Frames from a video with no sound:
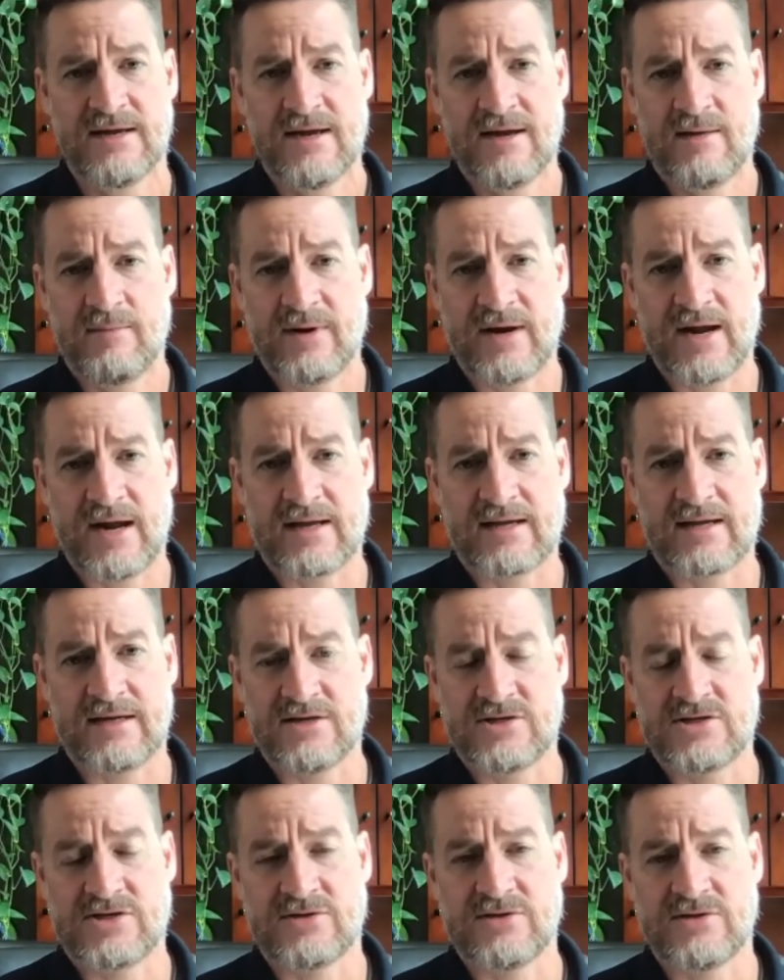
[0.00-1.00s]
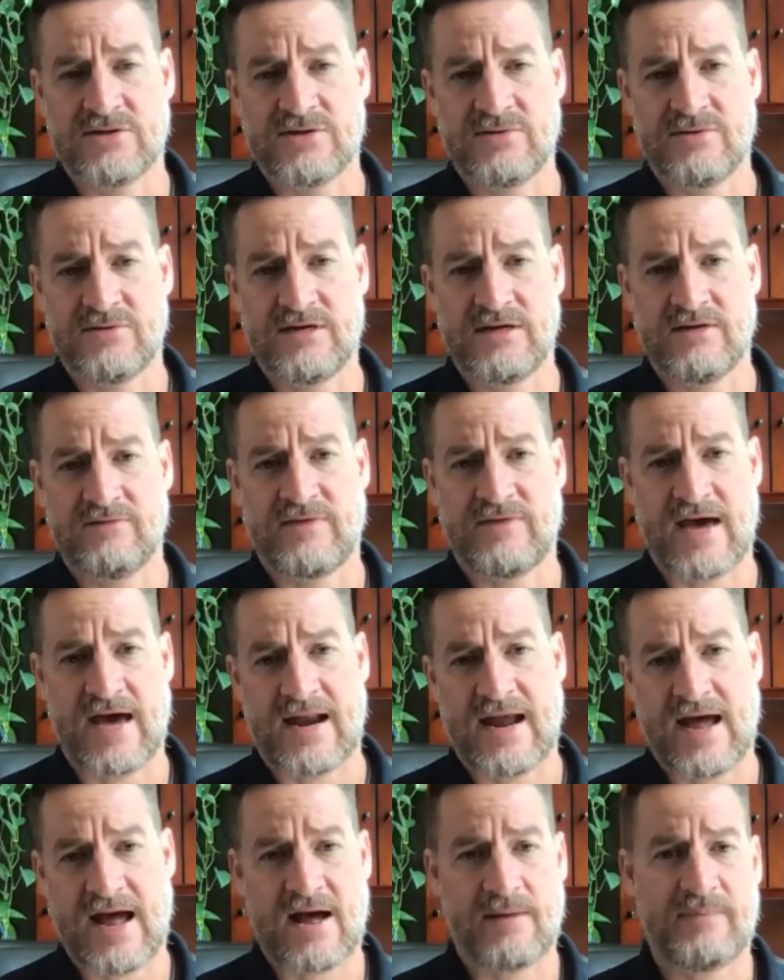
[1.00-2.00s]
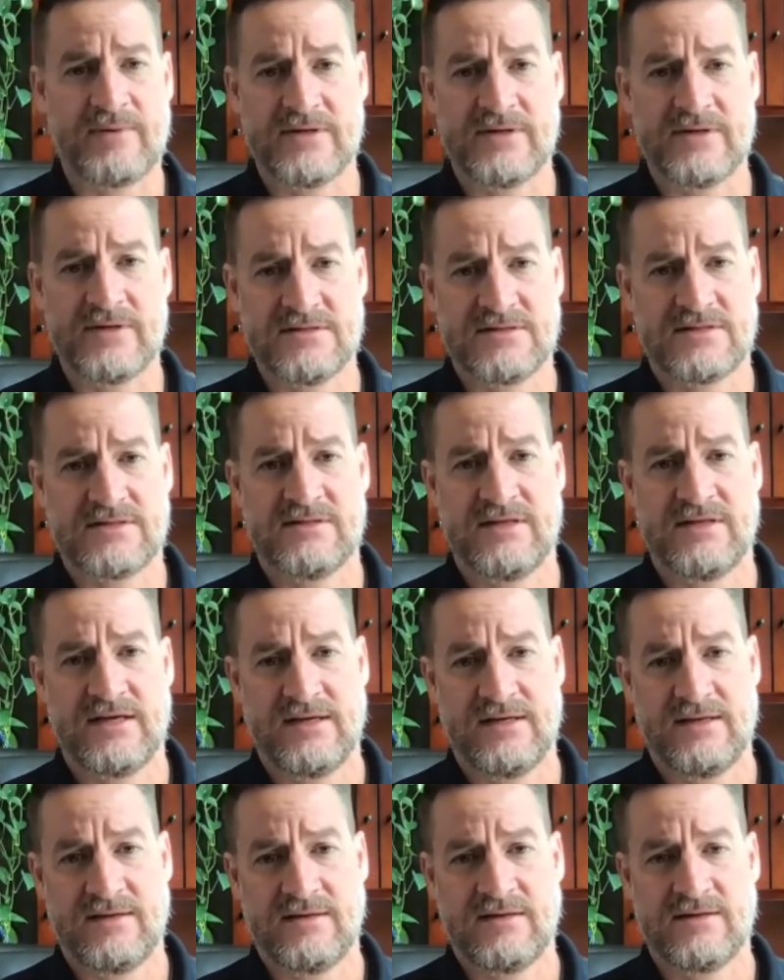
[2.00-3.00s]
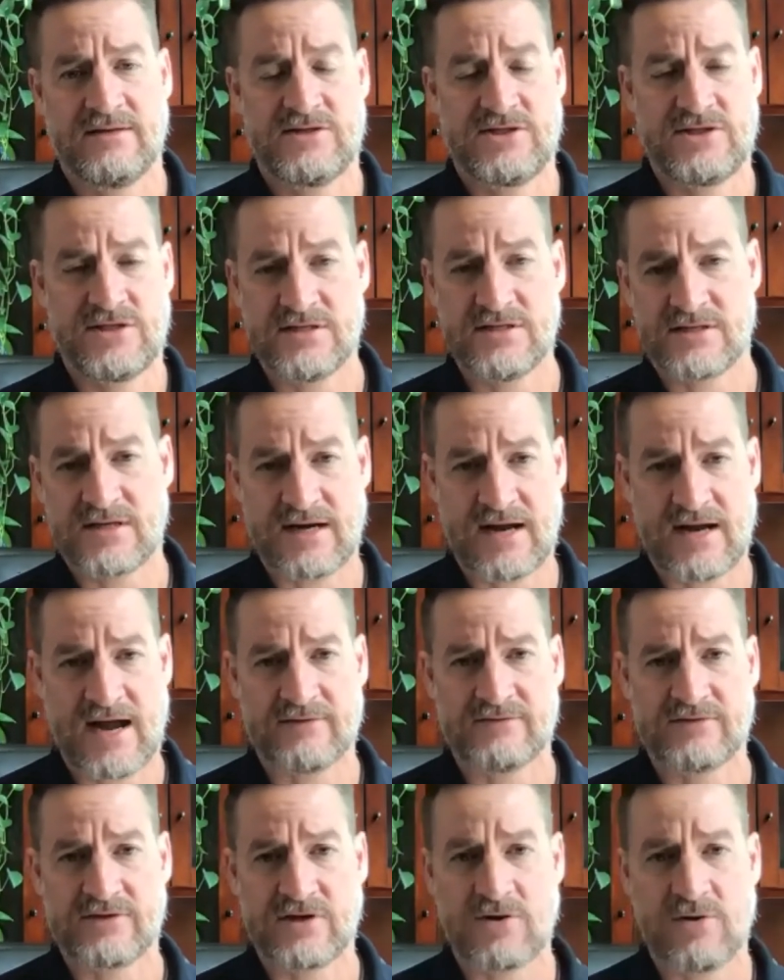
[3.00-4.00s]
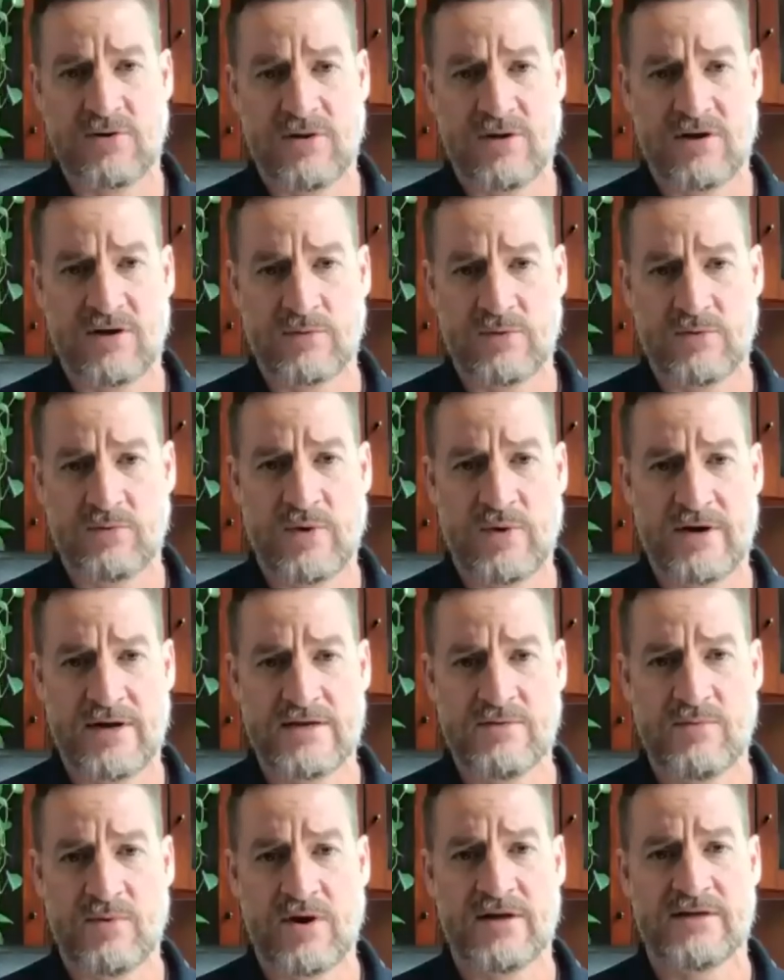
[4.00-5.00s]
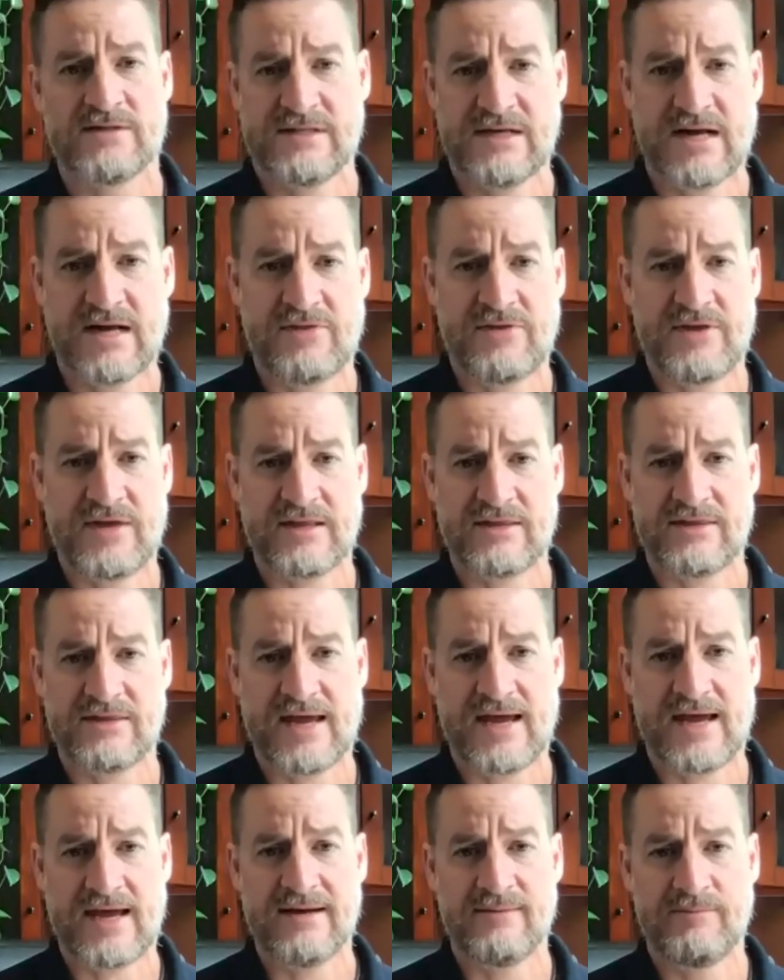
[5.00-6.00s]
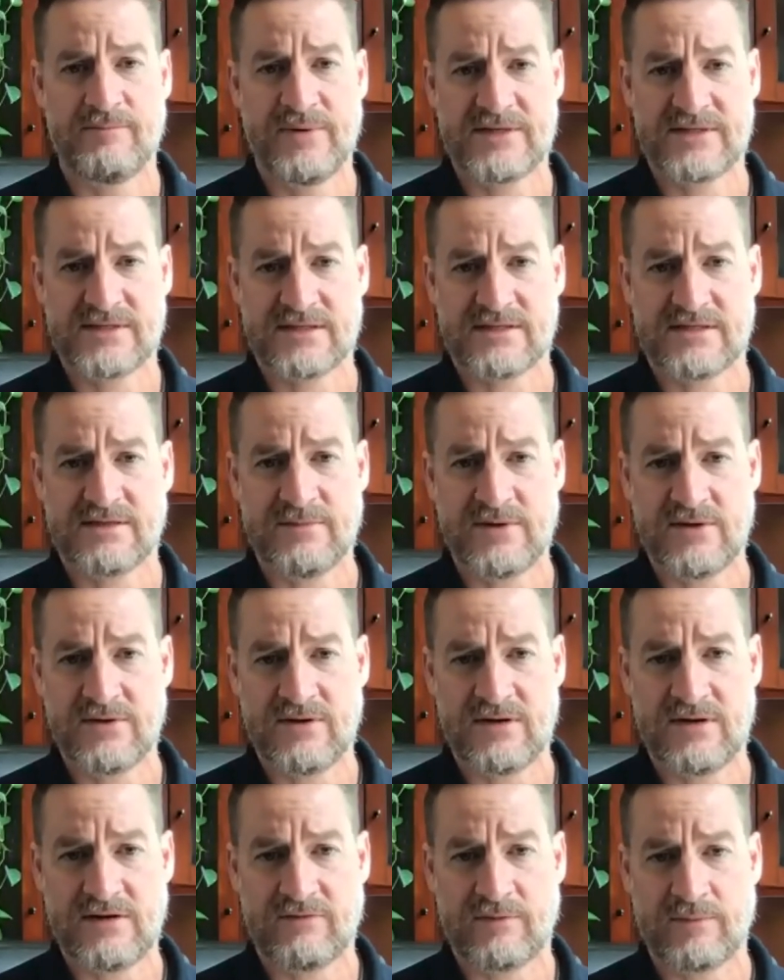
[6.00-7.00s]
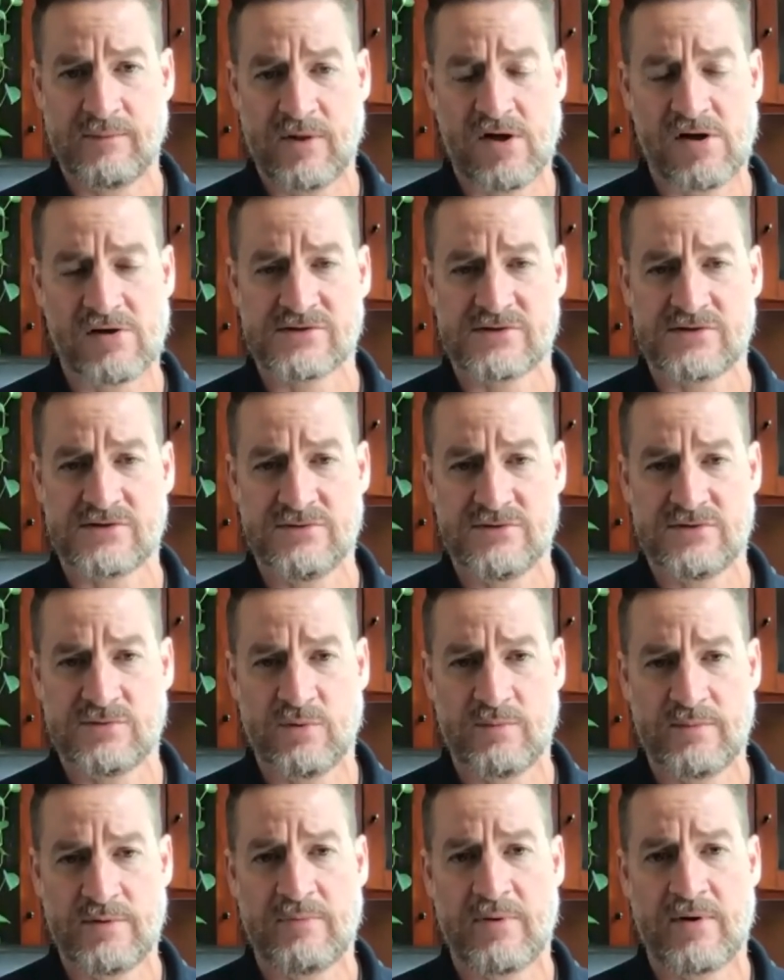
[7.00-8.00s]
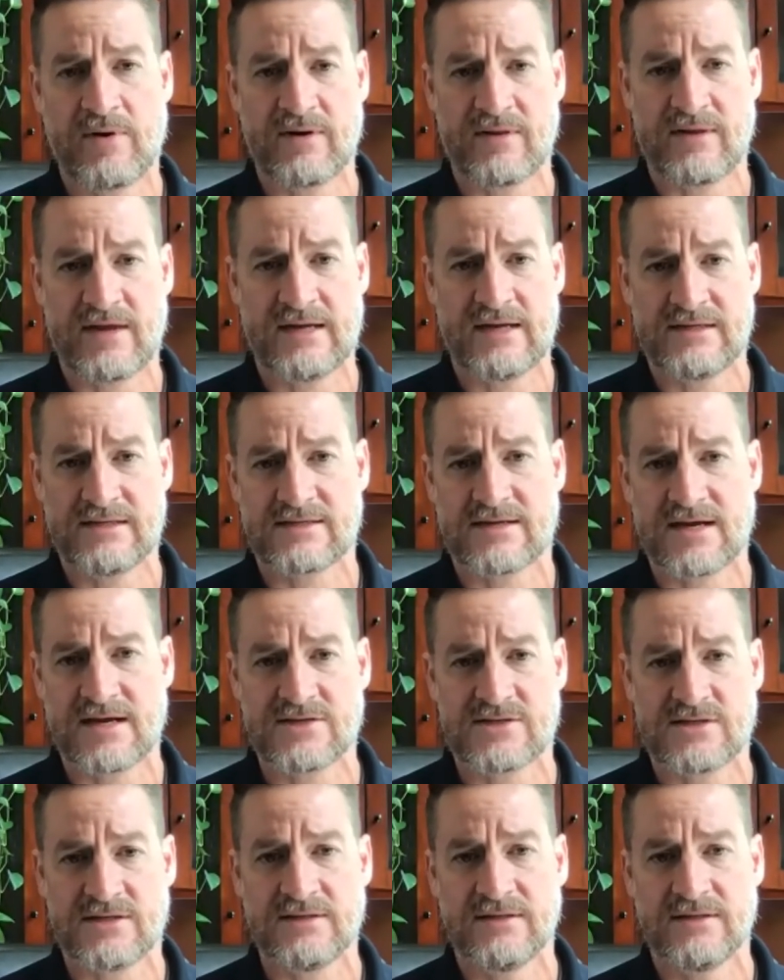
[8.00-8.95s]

but I can assure you that if that happens, then she's going to have to go along with what he wants. And I think that business immunity from lawsuits will be part of that discussion.